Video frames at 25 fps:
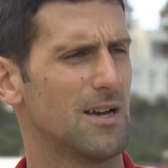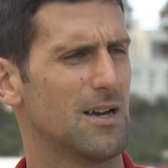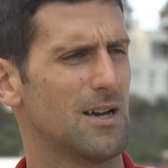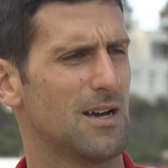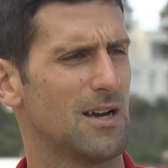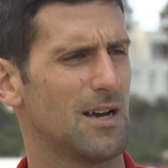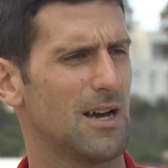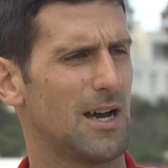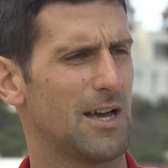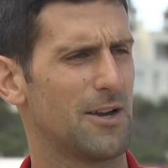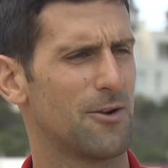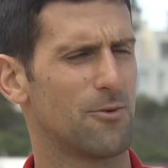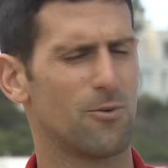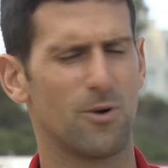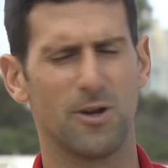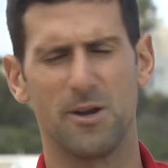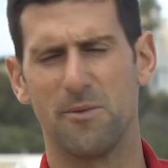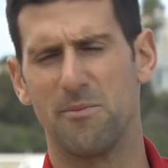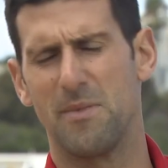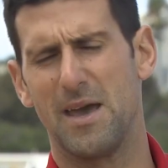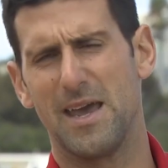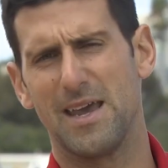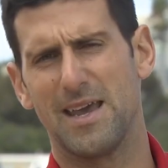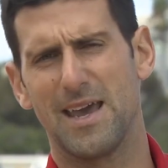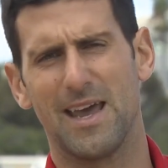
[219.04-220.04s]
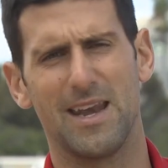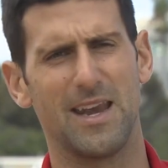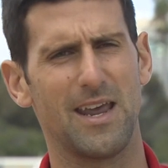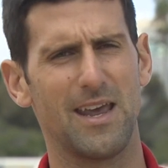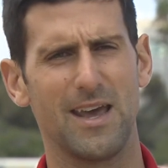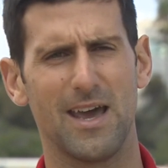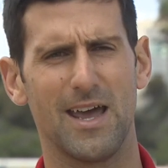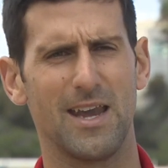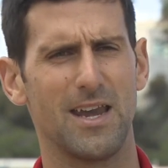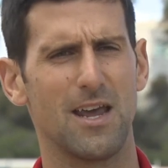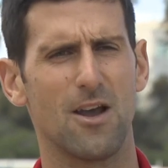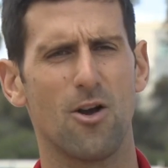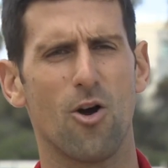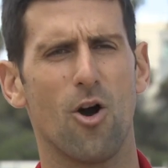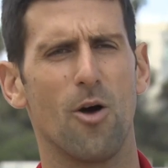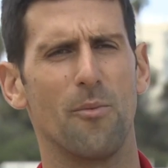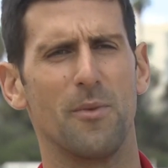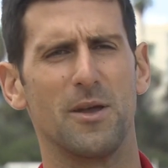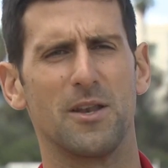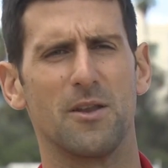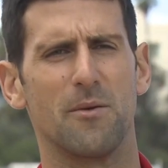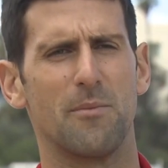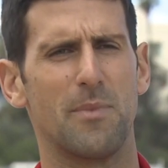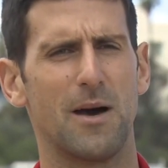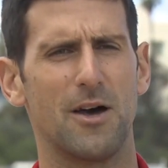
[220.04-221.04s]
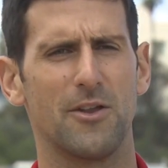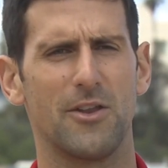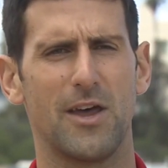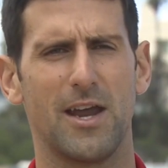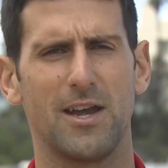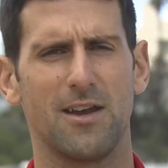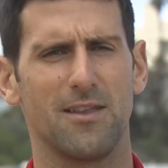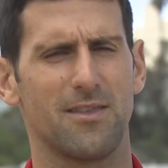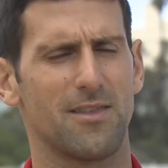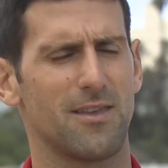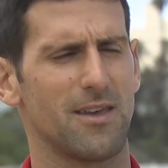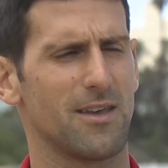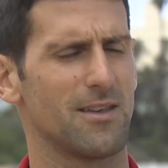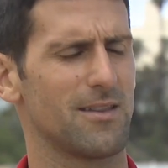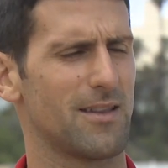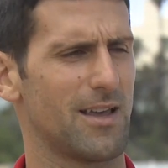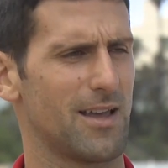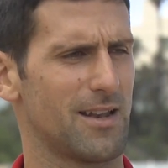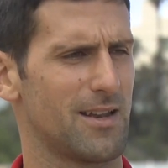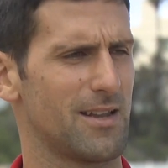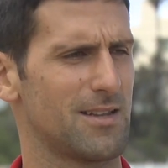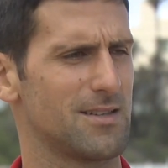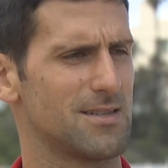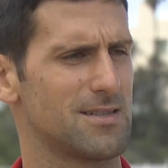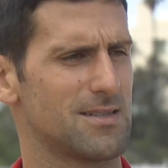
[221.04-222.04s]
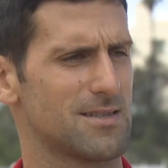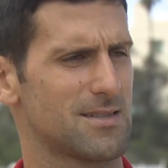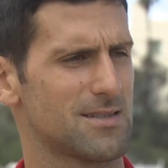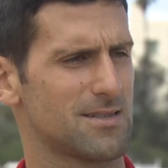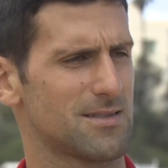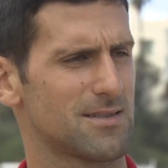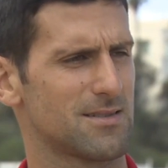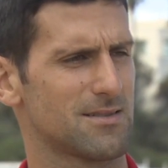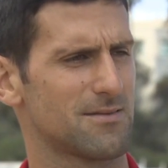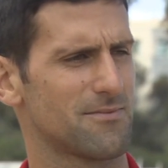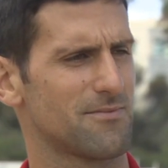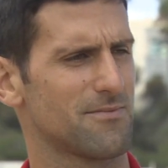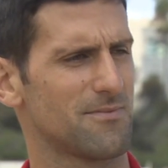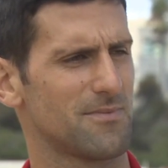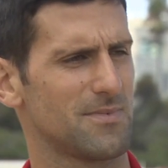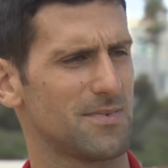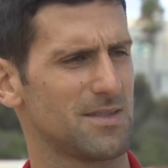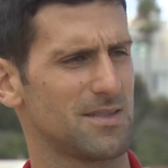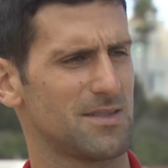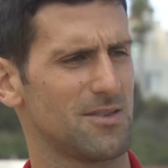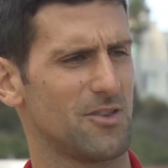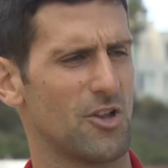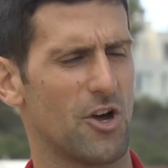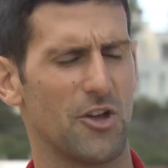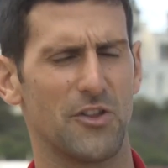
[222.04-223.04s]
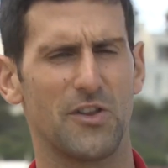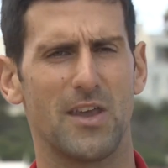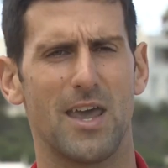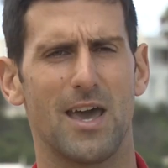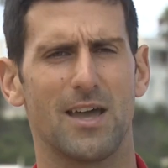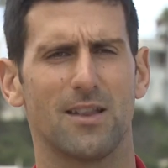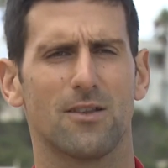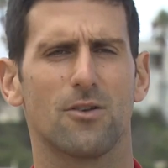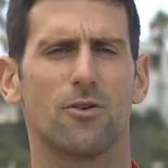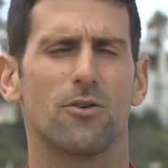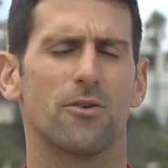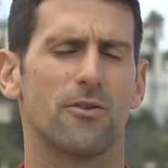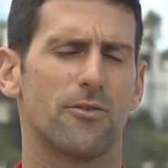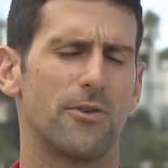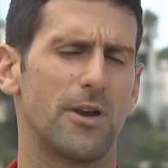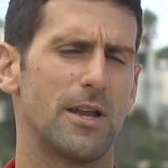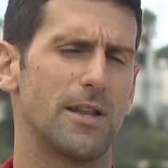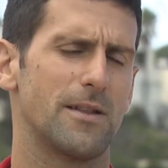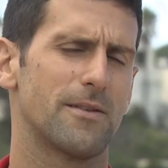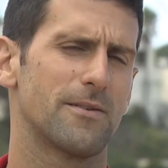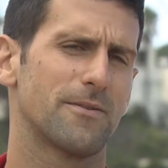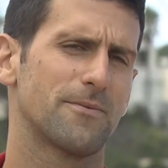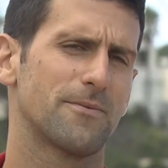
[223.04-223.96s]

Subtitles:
I don't want to make any comment about anything that is not yet concrete.